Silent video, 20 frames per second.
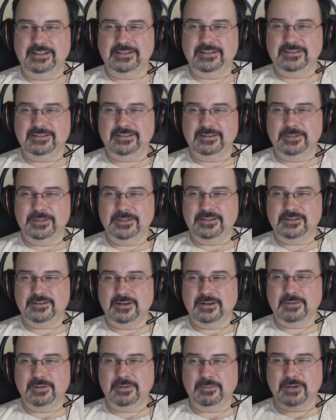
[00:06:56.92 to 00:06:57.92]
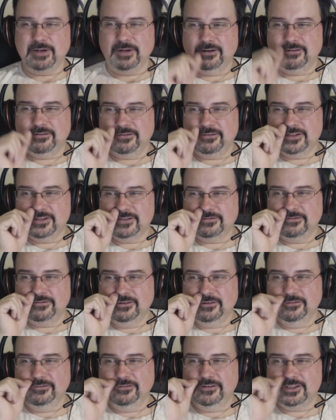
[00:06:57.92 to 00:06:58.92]
This limited time upgrade offer is a
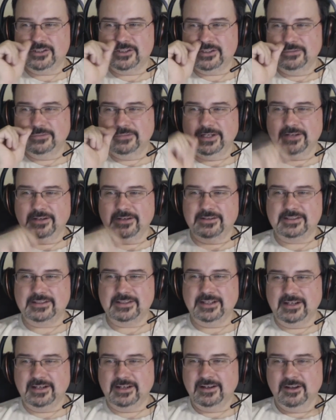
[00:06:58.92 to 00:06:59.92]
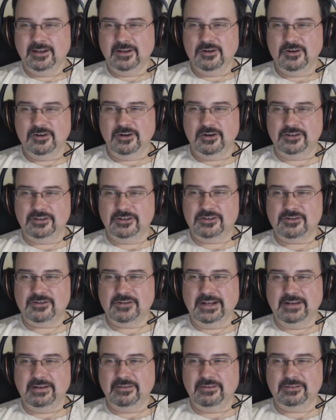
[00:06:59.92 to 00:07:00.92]
full version of Windows 10, not a
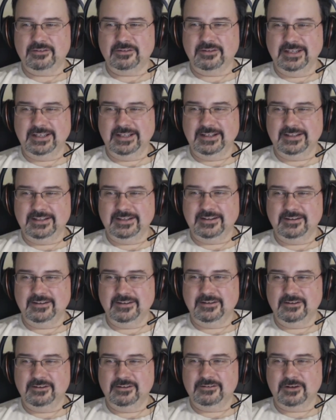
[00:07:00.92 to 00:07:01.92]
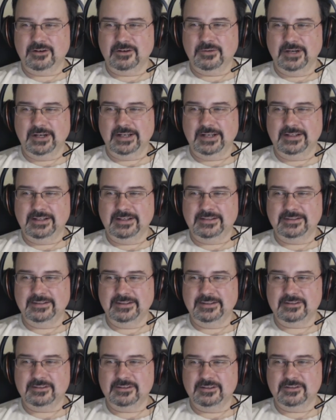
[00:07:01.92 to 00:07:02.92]
trial. 3 gig download required.
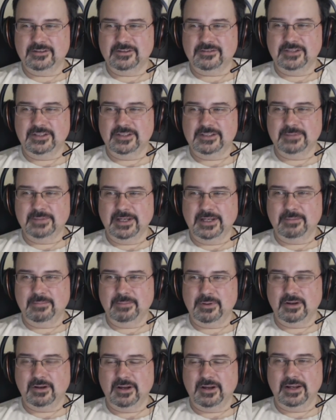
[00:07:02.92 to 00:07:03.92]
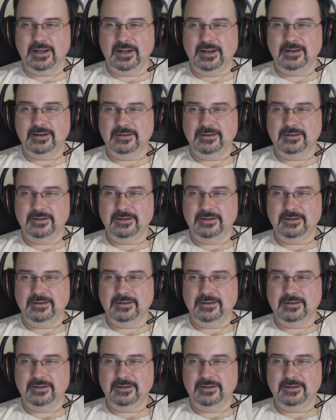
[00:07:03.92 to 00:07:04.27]
Internet service fees may apply.